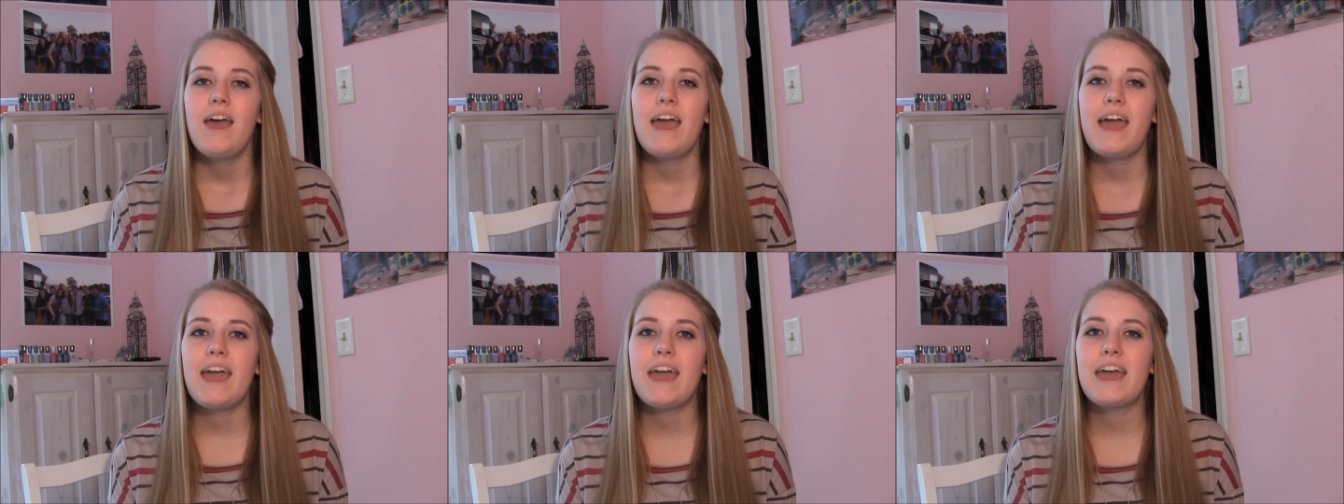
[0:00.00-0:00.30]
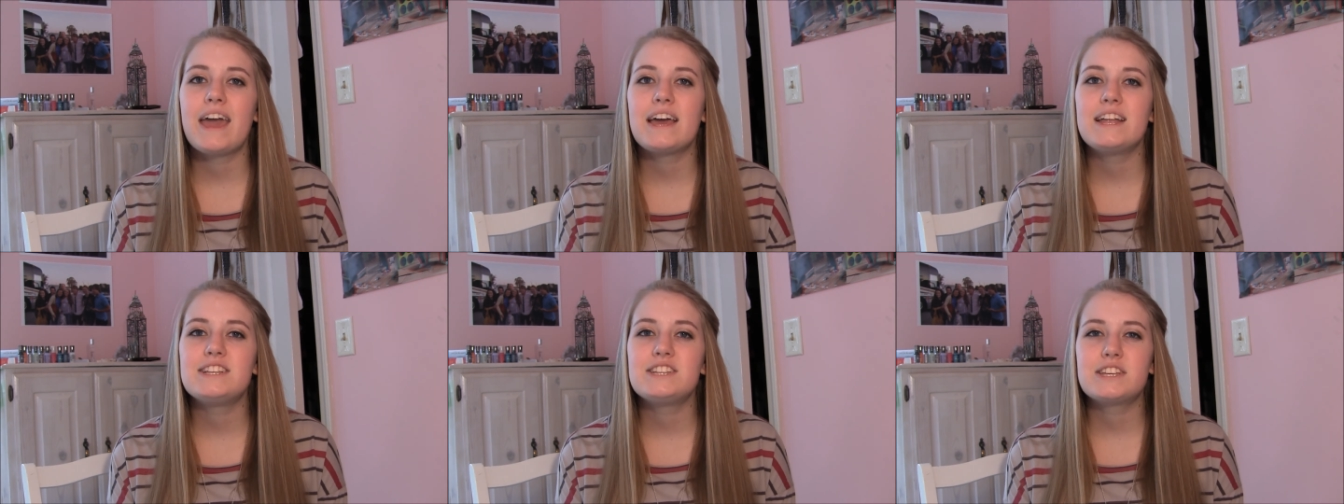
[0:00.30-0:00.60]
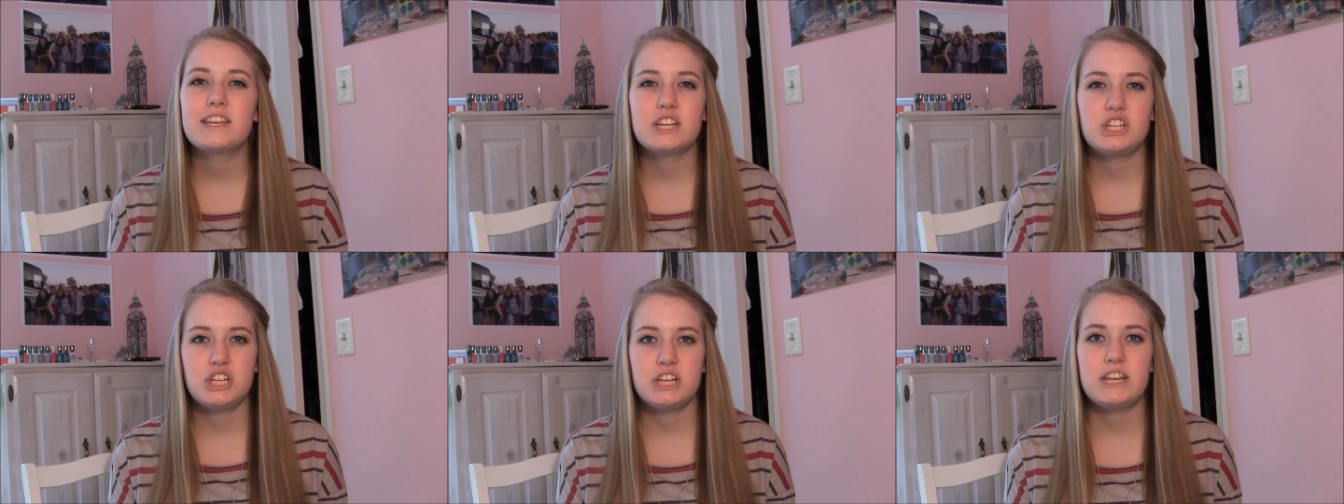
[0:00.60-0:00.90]
and
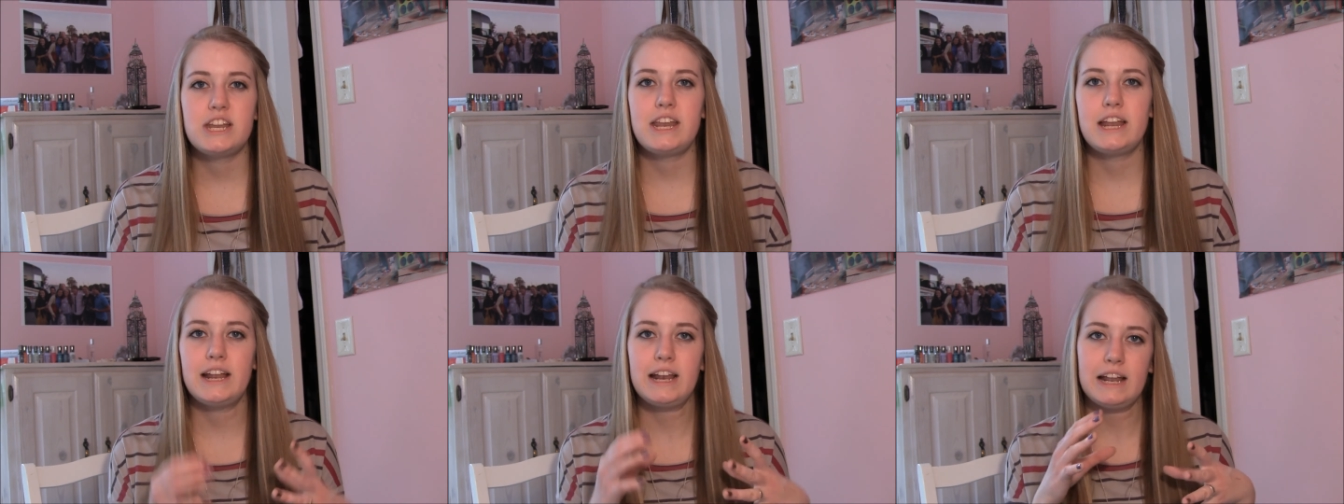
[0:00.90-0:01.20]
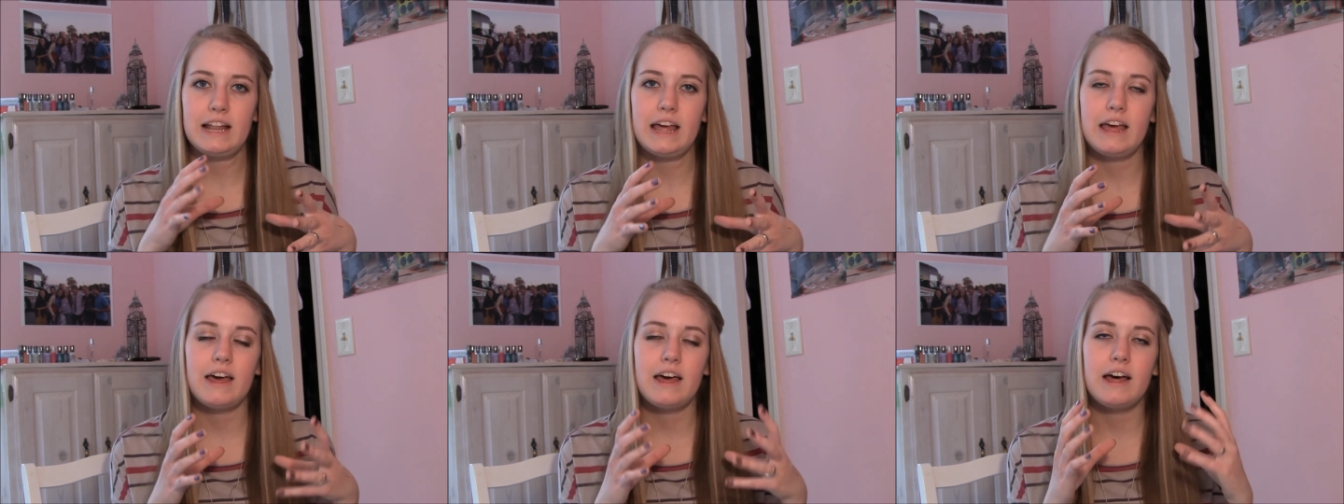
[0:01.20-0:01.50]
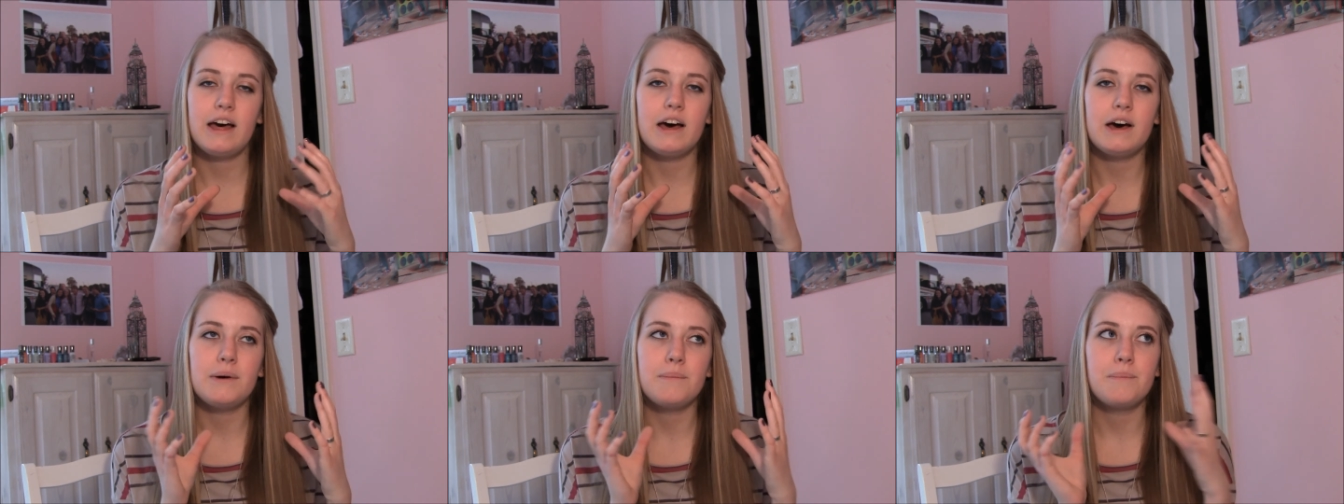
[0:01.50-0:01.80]
because she did a
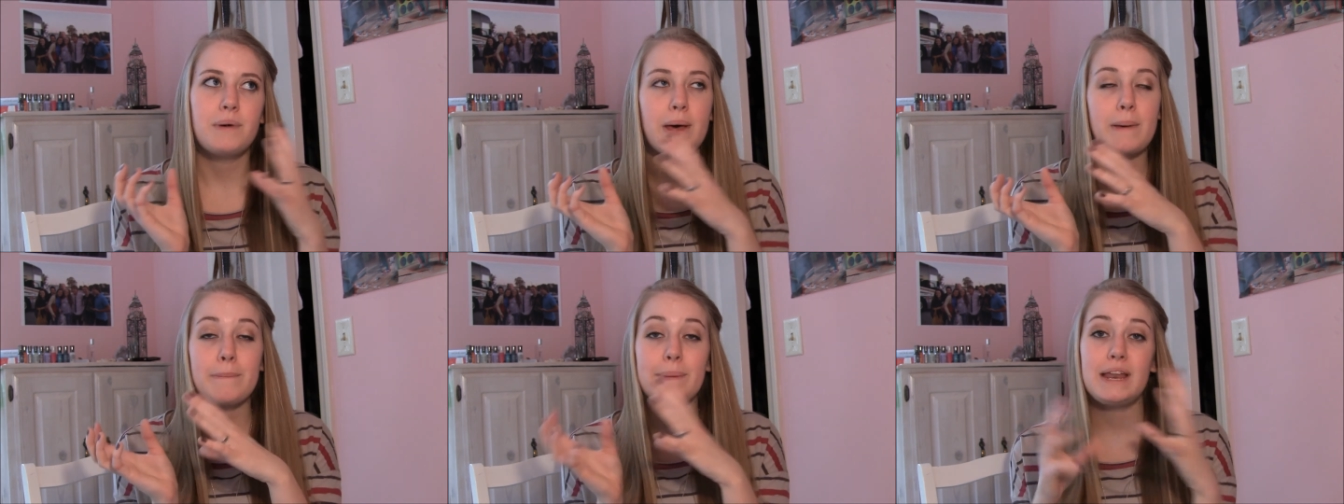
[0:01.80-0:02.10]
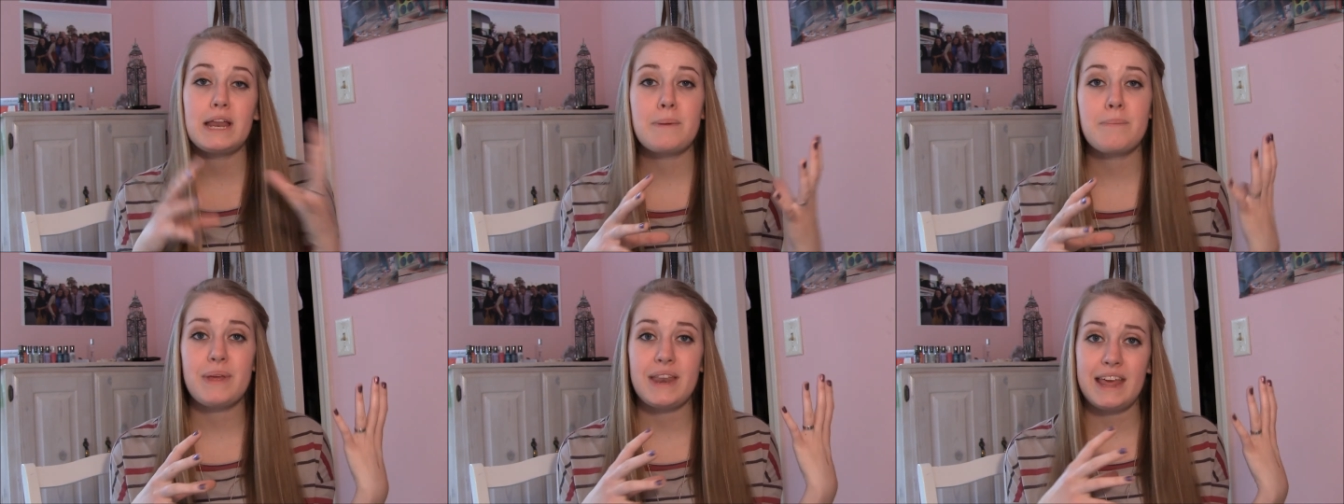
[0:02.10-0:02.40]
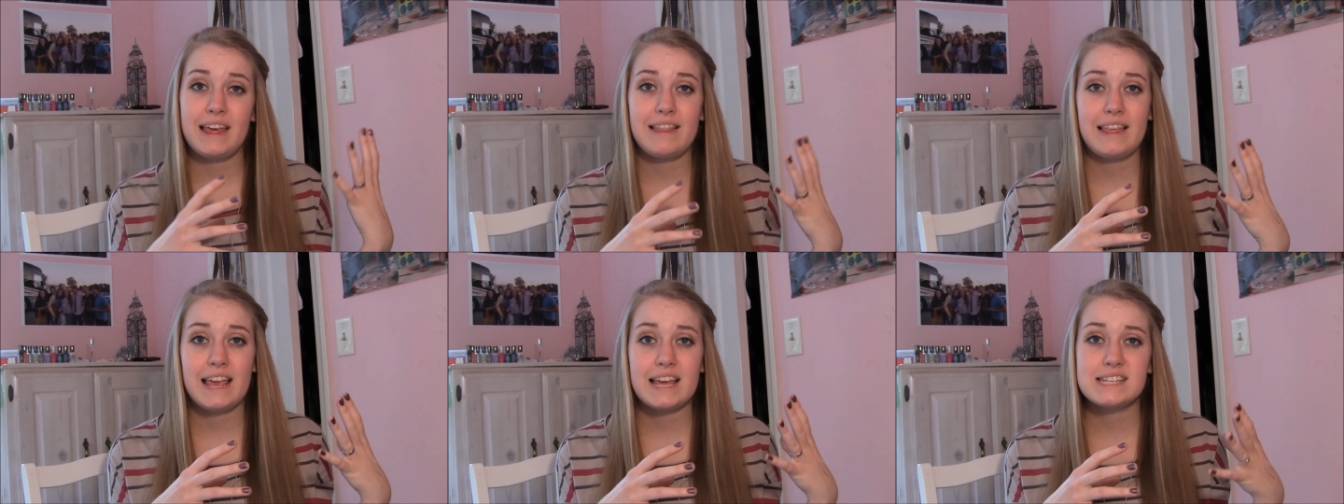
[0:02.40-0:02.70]
meetup in
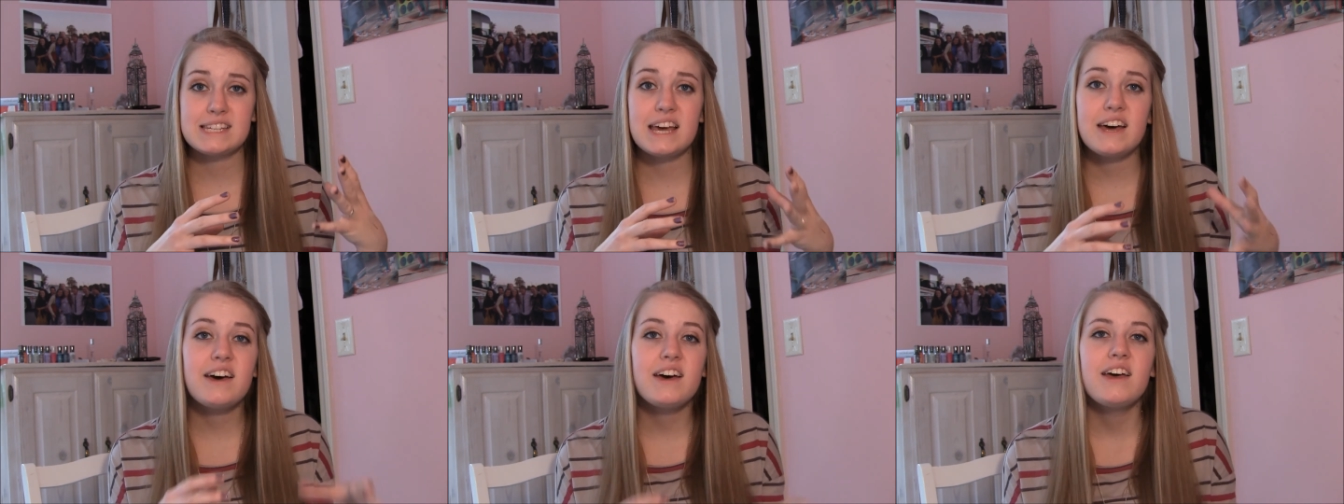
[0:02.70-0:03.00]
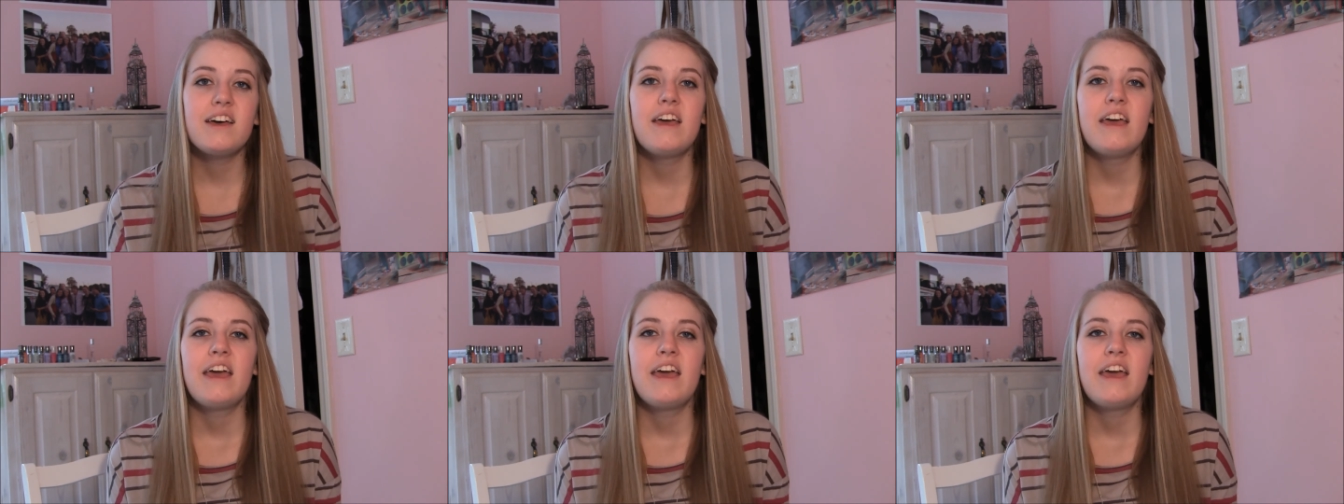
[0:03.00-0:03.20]
Atlanta,